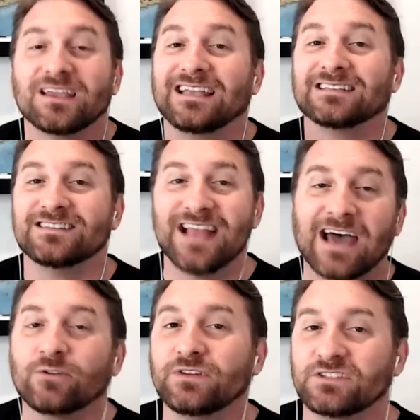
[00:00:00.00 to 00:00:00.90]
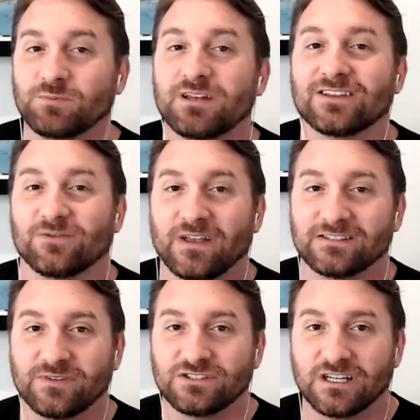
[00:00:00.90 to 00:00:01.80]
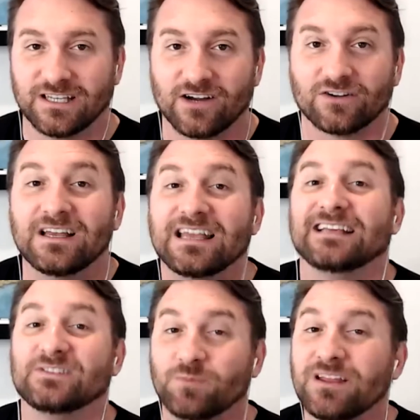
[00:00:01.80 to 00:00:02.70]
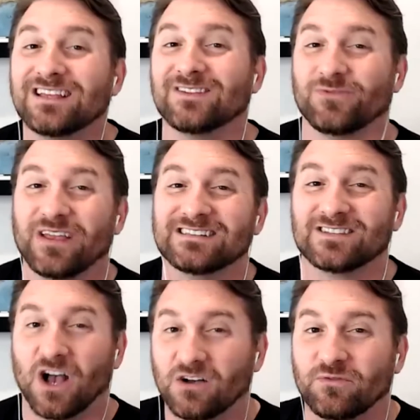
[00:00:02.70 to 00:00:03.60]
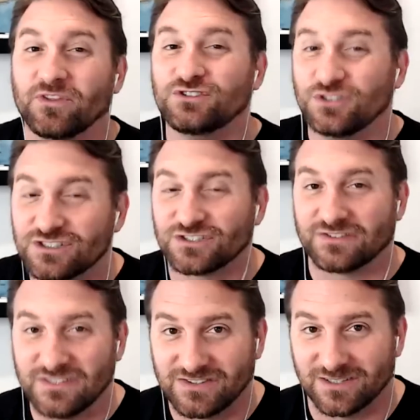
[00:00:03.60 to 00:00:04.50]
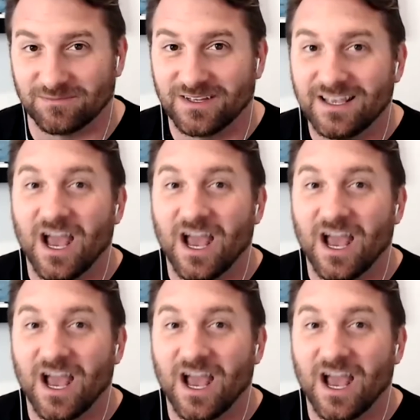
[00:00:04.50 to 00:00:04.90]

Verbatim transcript: He is not only spitting in the face of E. Jean Carroll, he's spitting in the face of the judicial system,